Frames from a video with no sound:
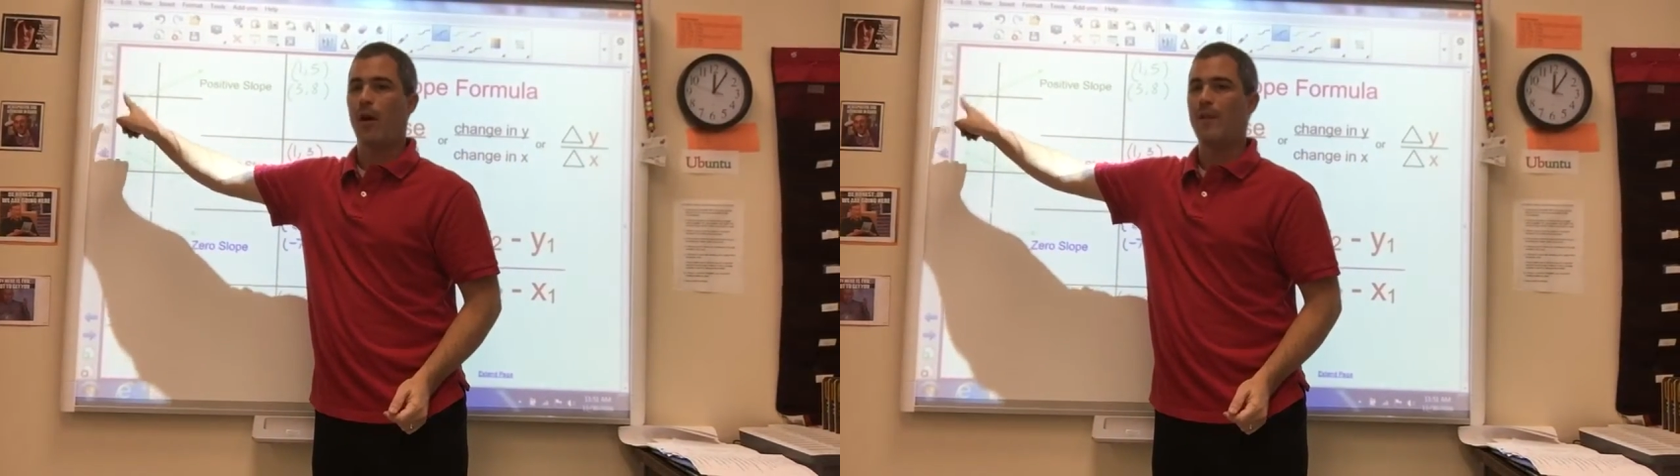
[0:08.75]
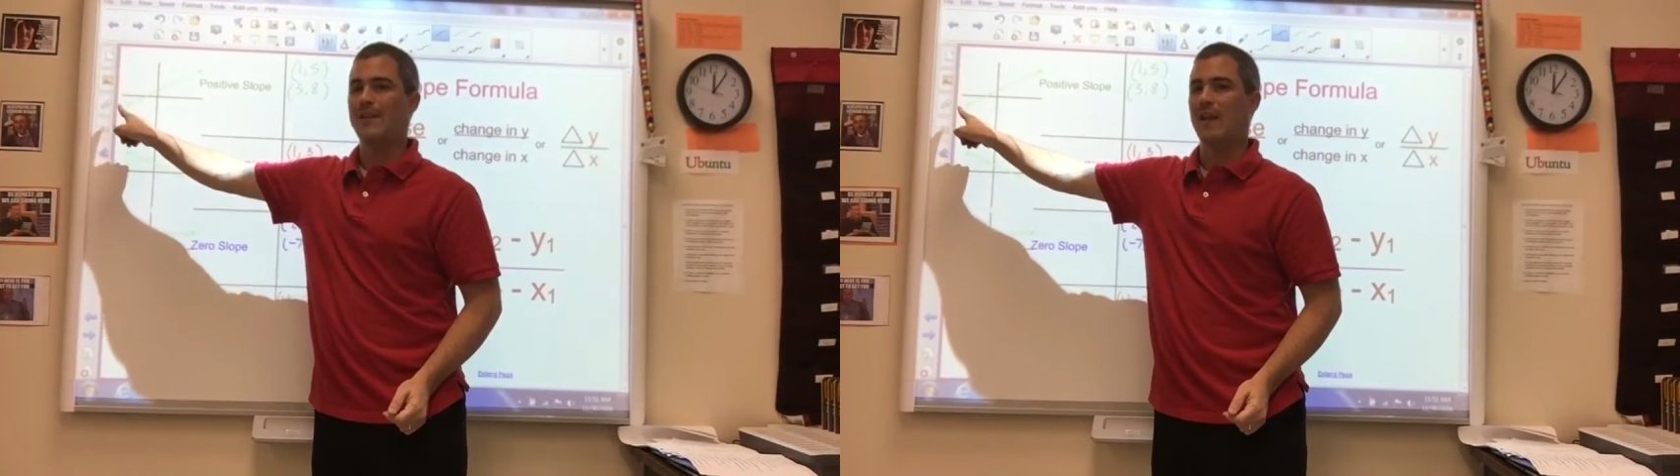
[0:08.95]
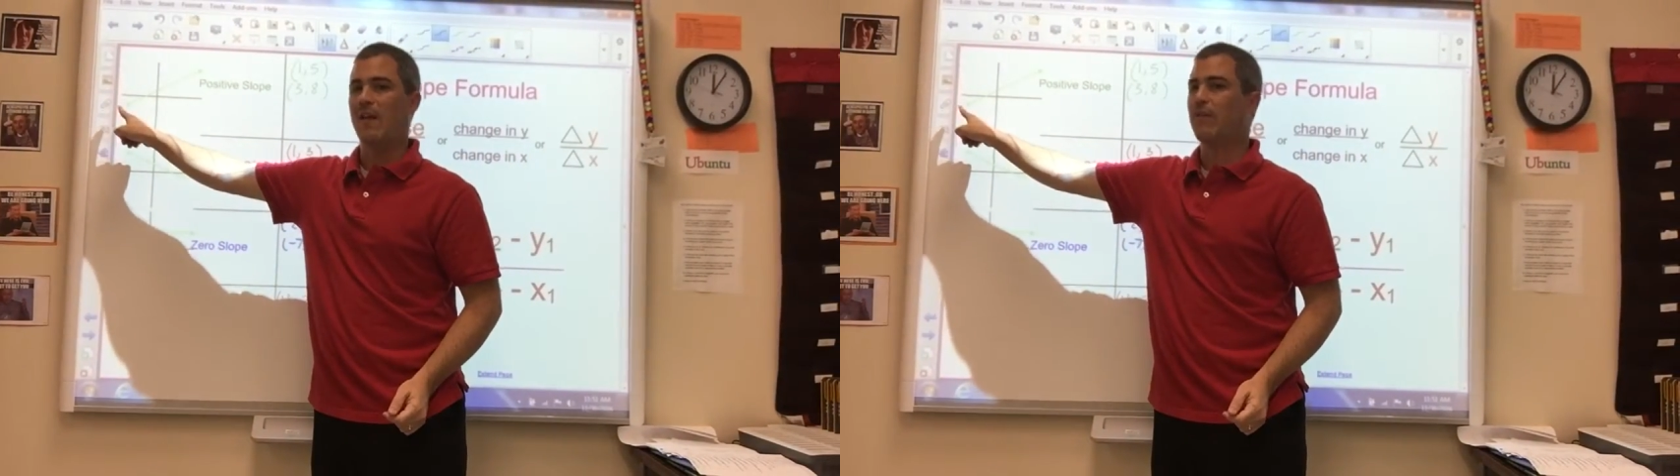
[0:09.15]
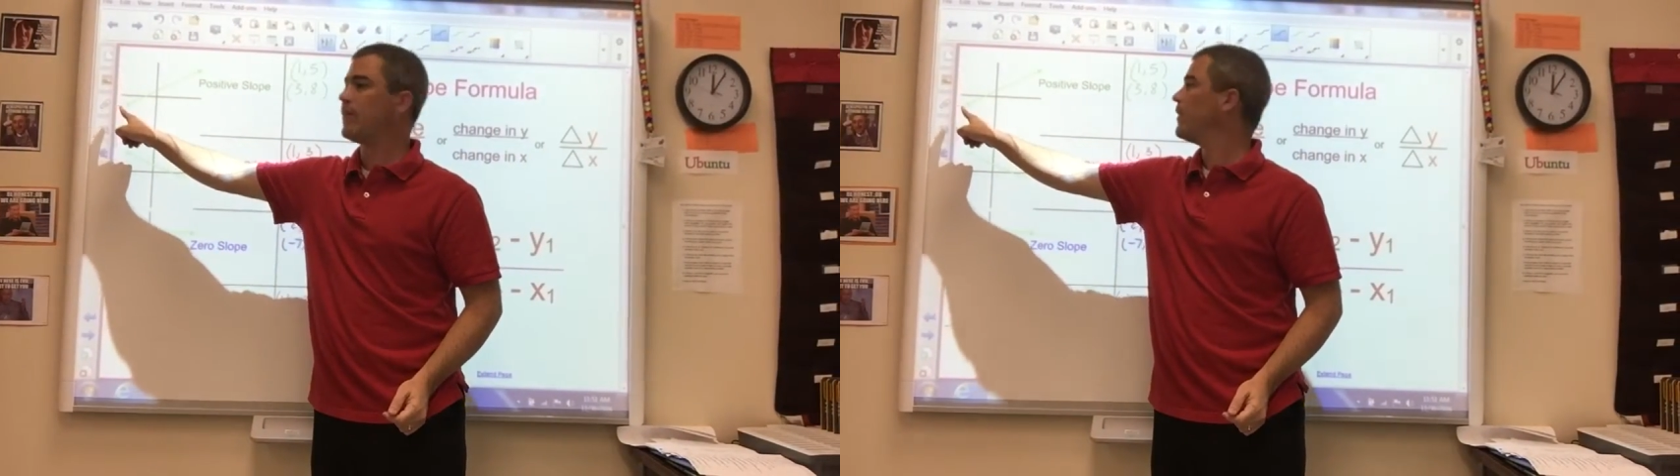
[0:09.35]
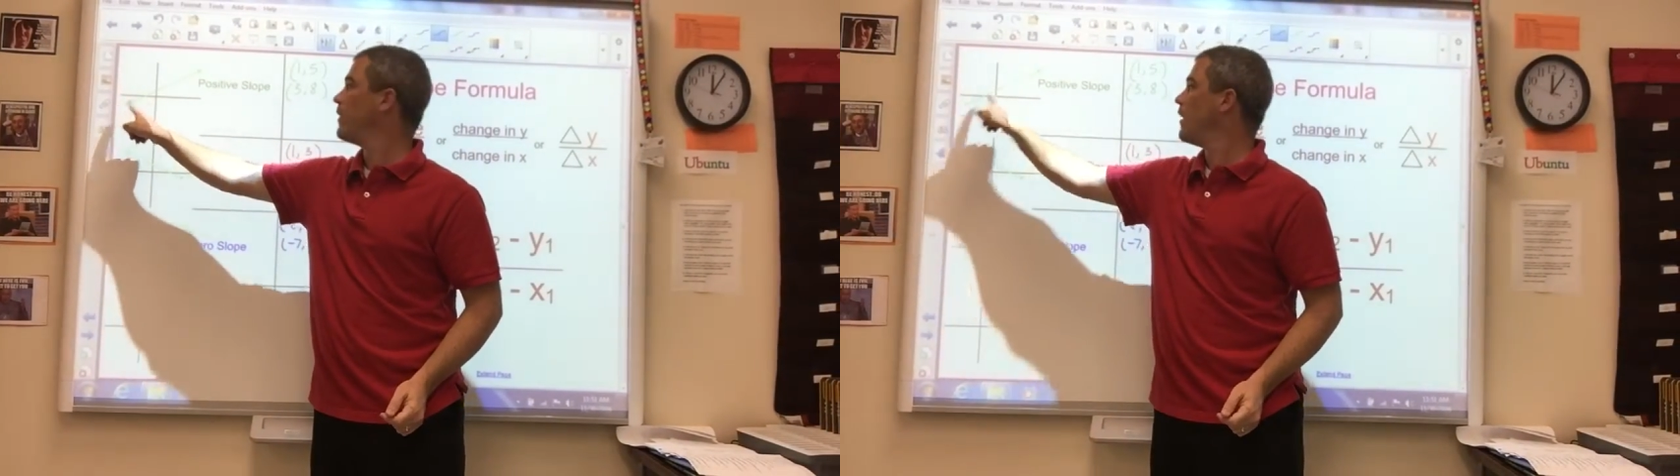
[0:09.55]
on the
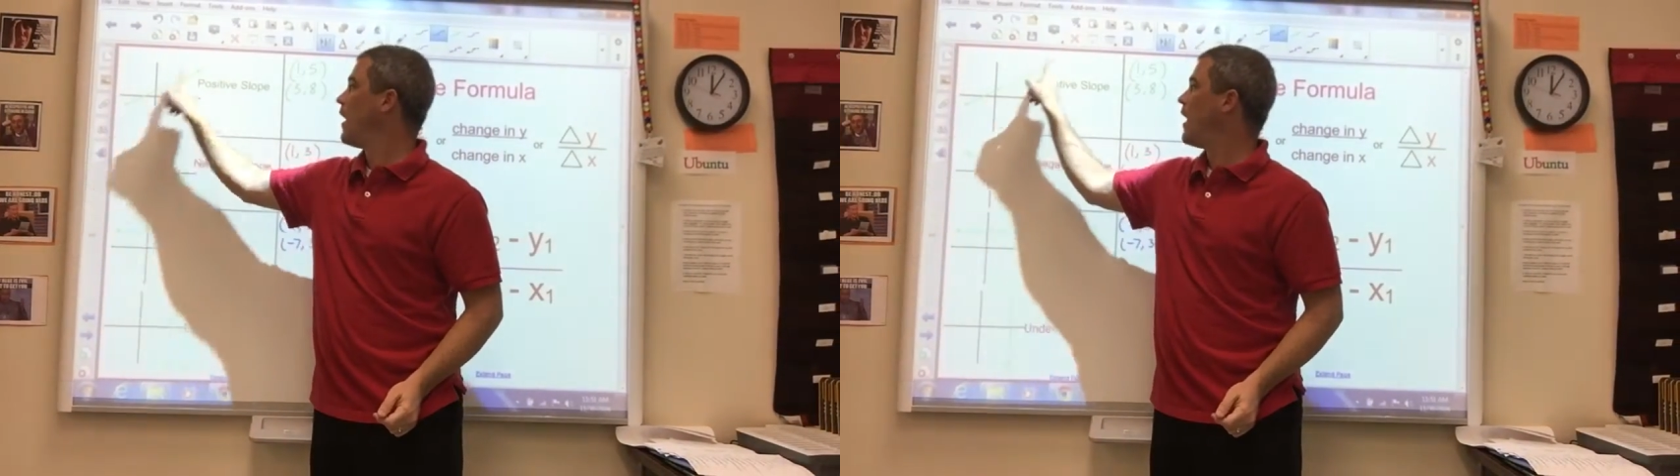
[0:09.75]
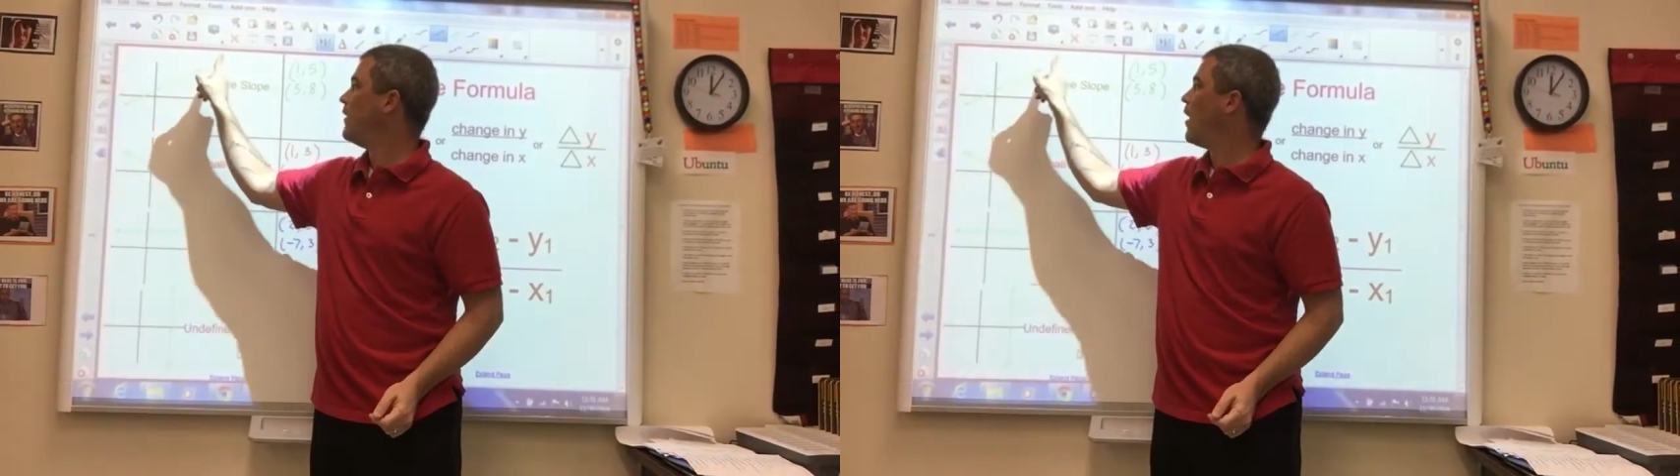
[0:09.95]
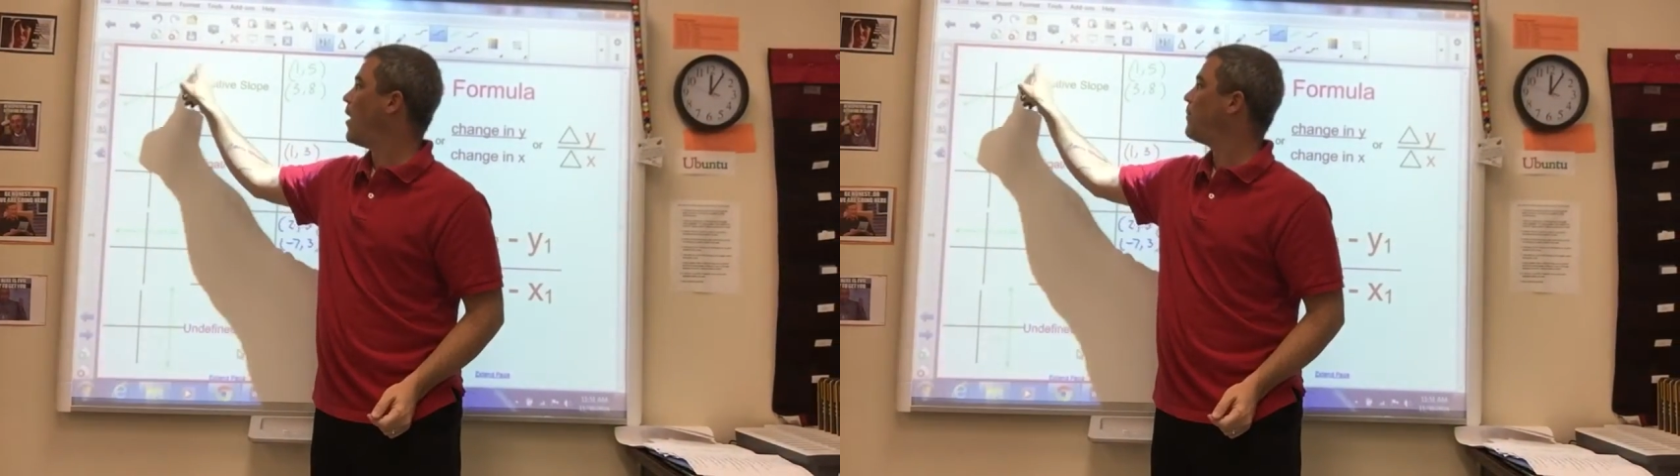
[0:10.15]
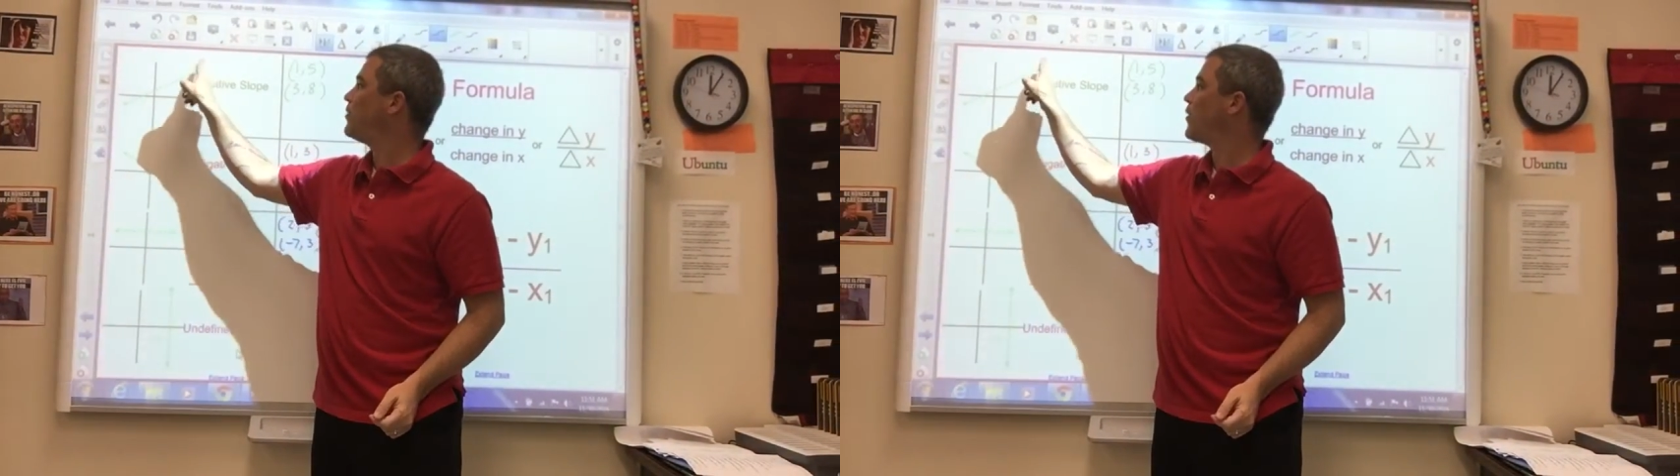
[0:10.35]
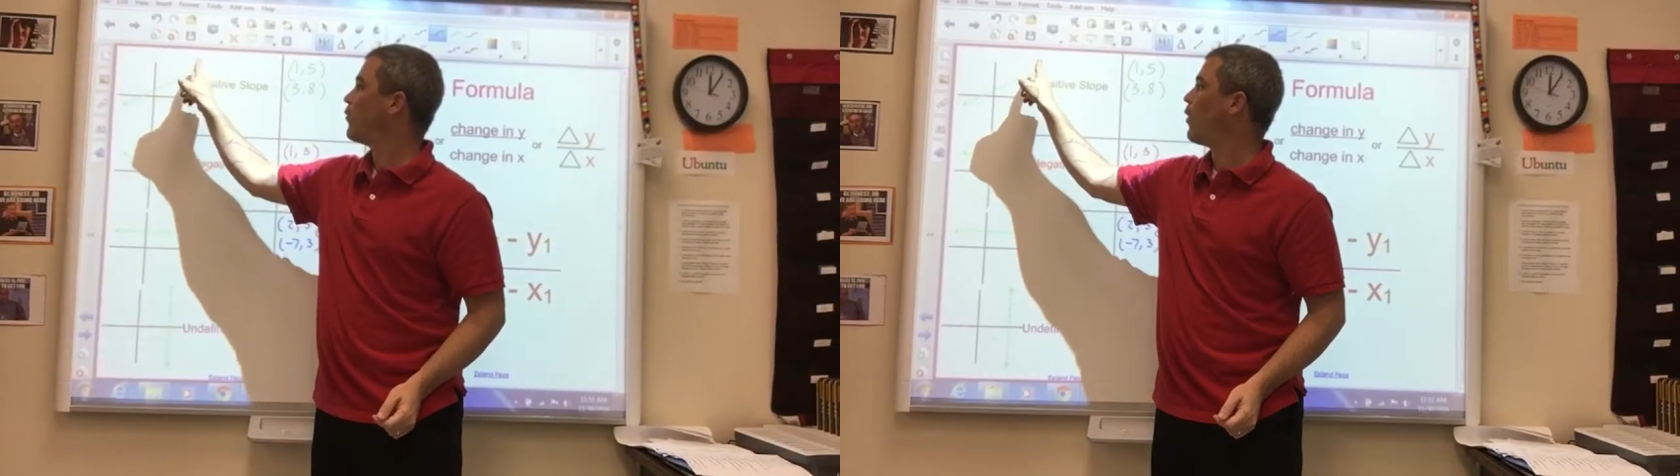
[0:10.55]
left and
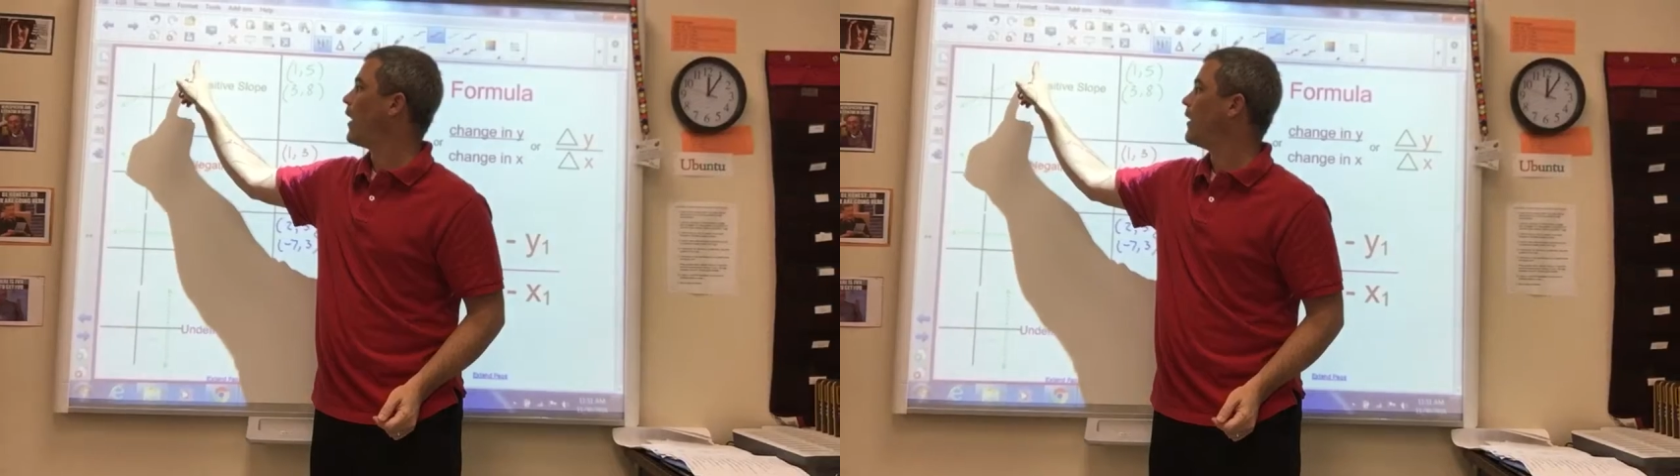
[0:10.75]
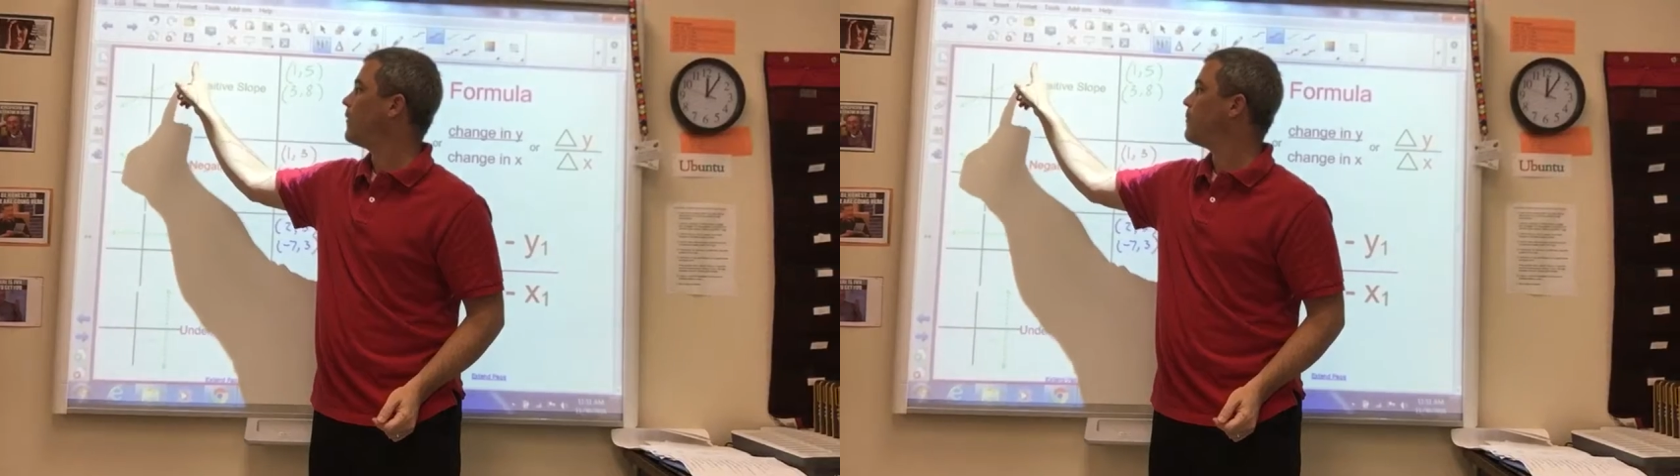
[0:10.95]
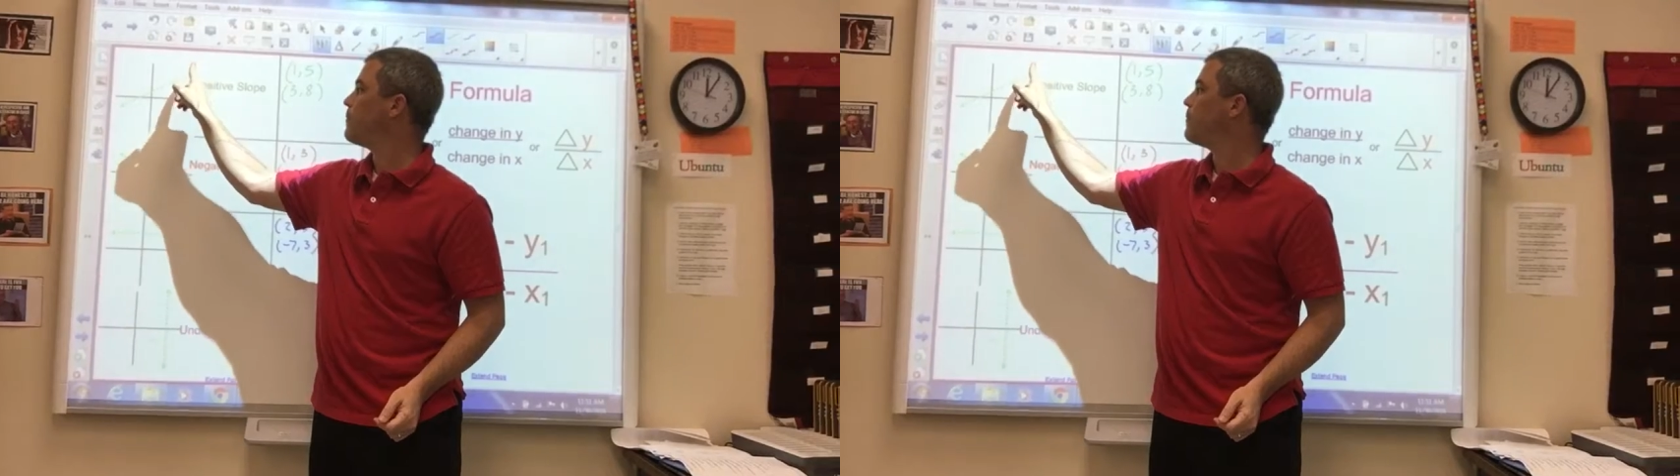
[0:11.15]
up to the right.